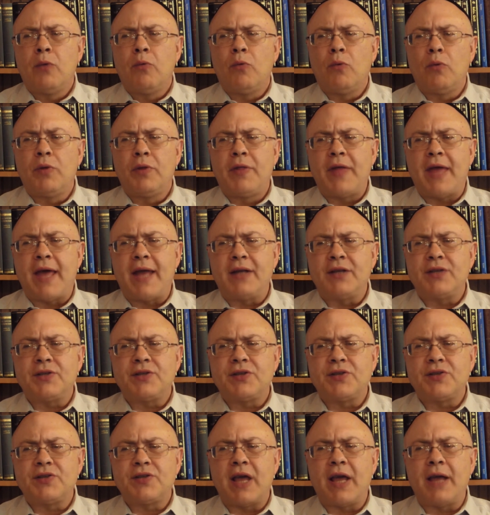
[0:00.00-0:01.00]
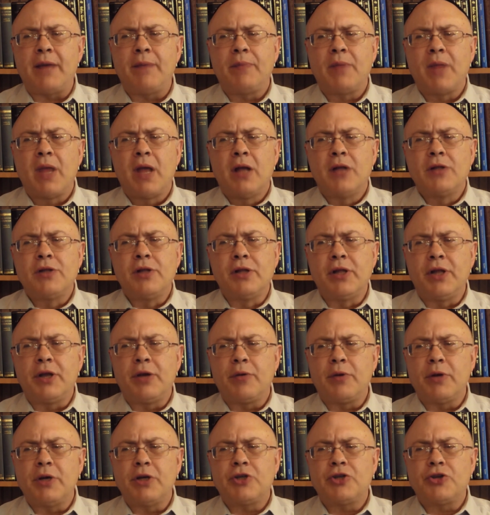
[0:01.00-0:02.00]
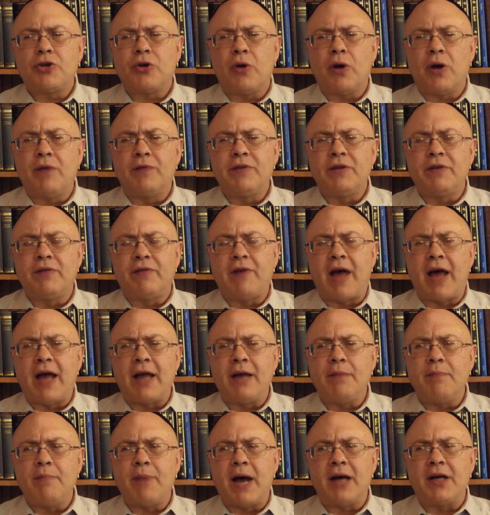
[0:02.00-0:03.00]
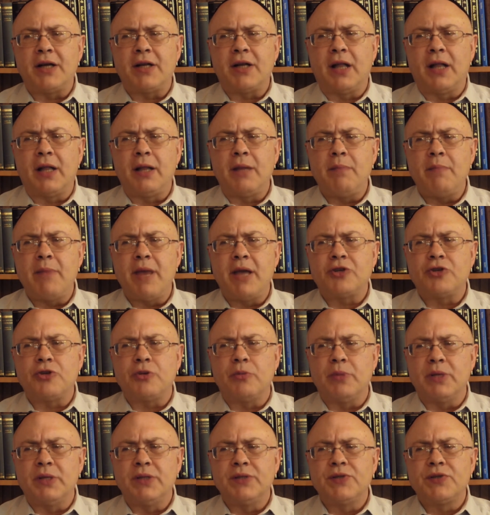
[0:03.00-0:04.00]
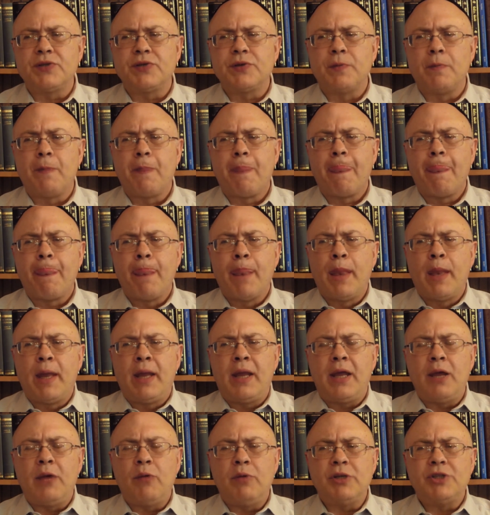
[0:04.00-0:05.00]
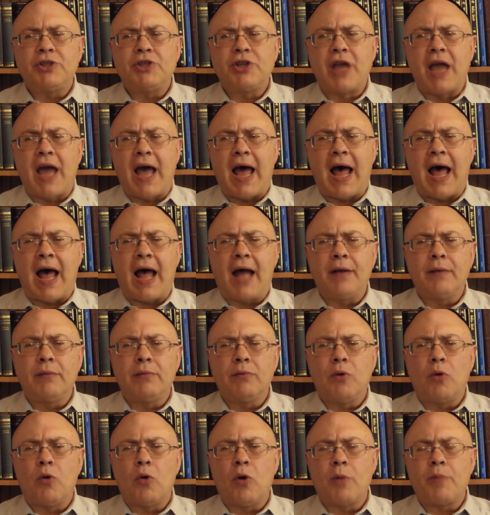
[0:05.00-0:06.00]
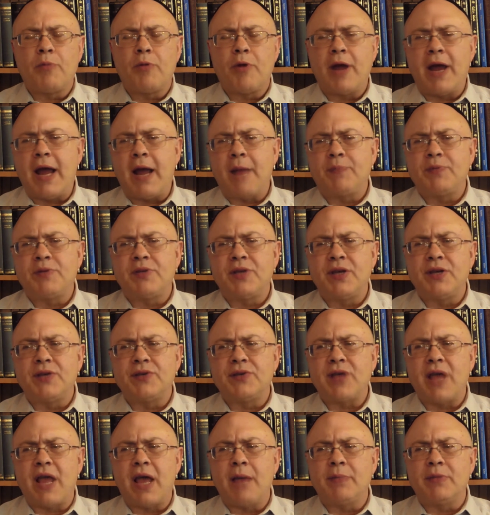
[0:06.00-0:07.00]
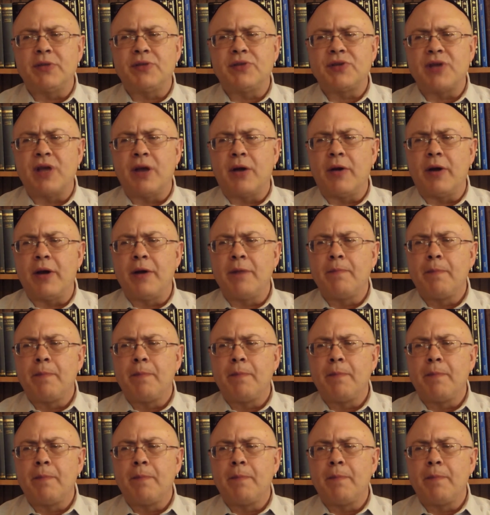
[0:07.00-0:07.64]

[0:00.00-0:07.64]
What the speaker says: that is to say, the literature of divine bodily measurements, in which God, or perhaps his emissary,